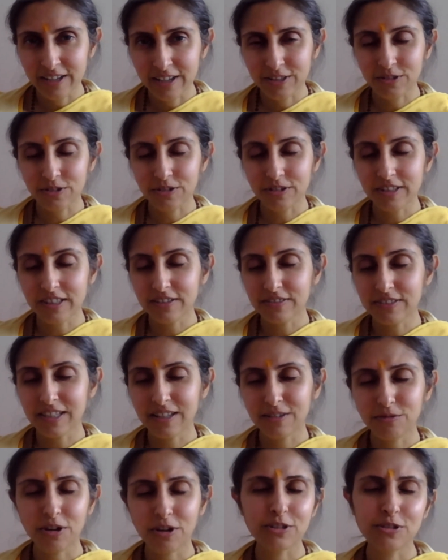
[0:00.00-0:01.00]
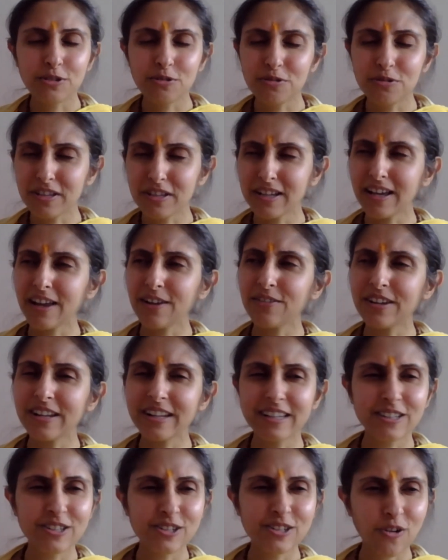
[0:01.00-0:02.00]
And Gurudev said, do you think I
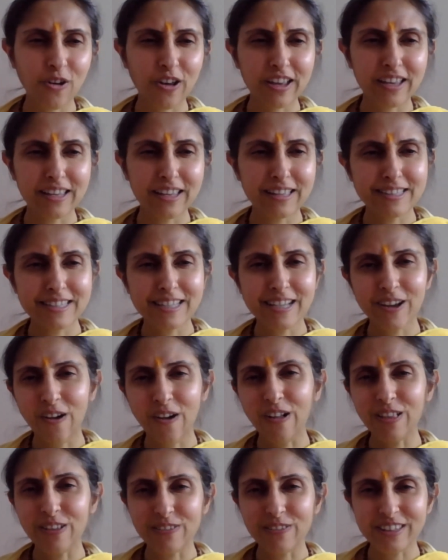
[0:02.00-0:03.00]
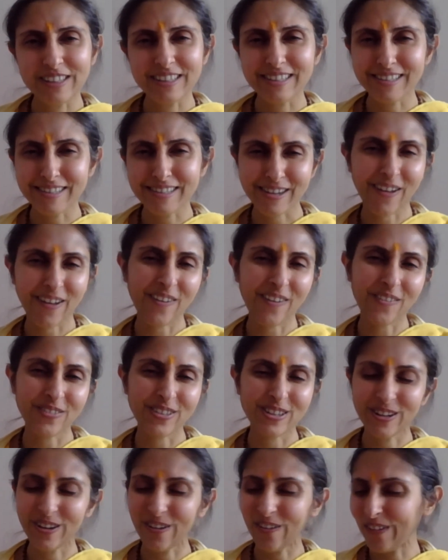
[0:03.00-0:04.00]
really enjoy eating all of this stuff
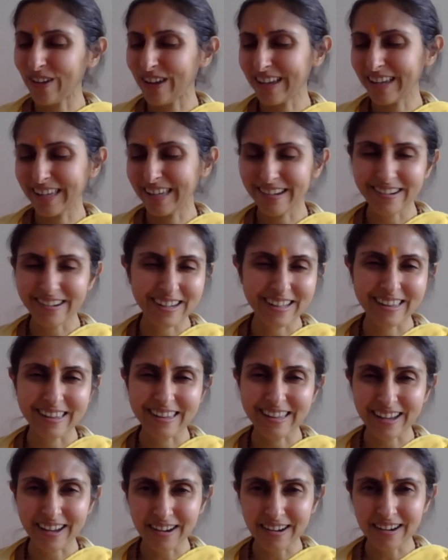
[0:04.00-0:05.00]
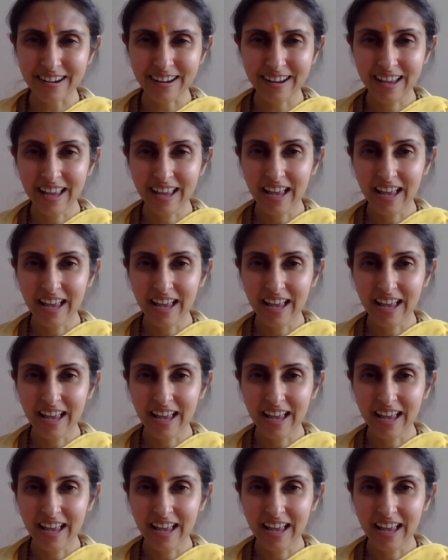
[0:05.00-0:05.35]
and going here and there?